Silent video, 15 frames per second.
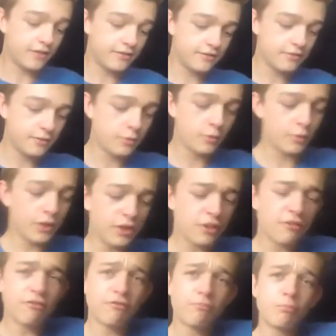job, Bryce. With the
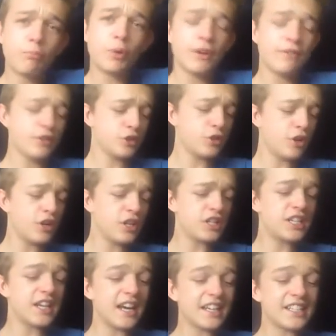previous owner,
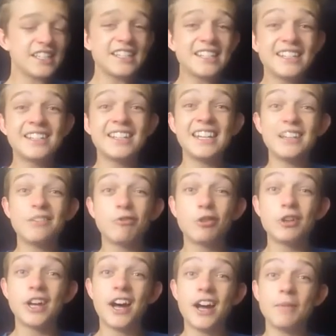she actually didn't eat
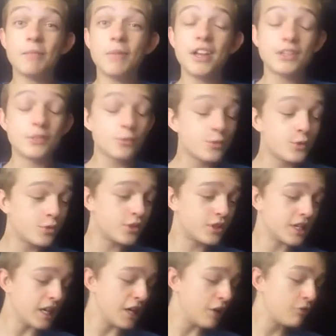for nine months, which was
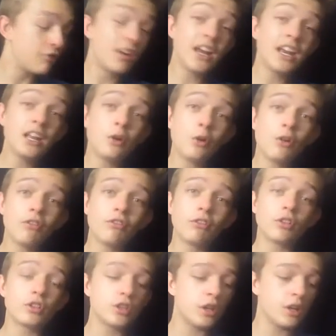really
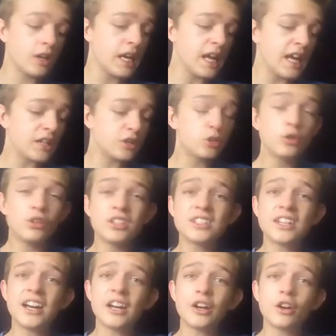awful. So Oof. as soon as
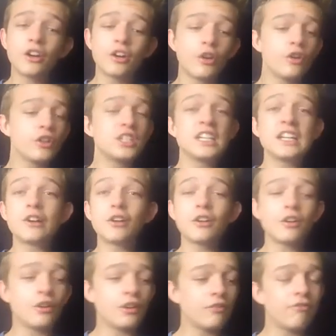I got her, she got
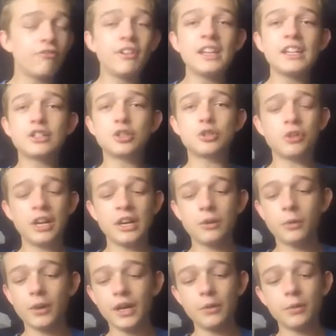on feed straight
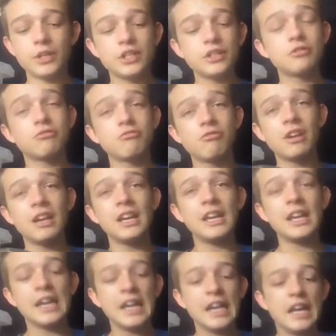away, which is
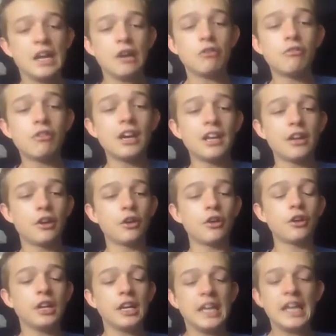really, really
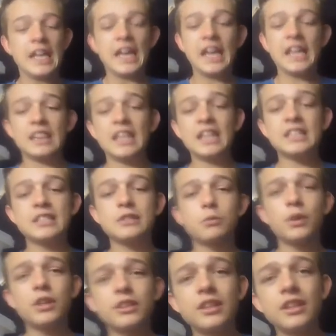good. And that's
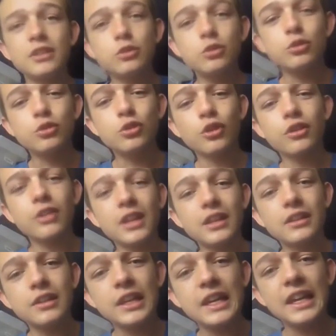one thing to show that
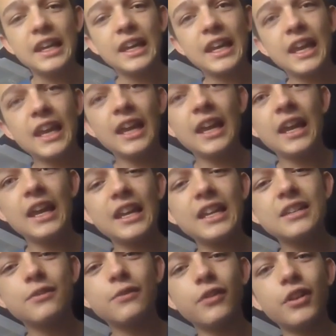care
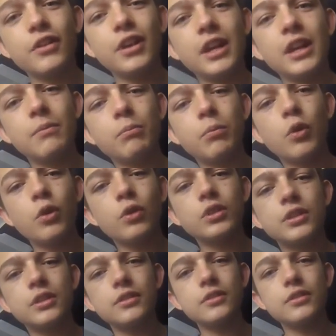is very
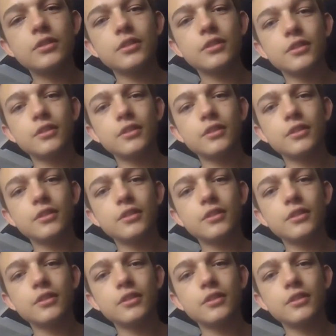important.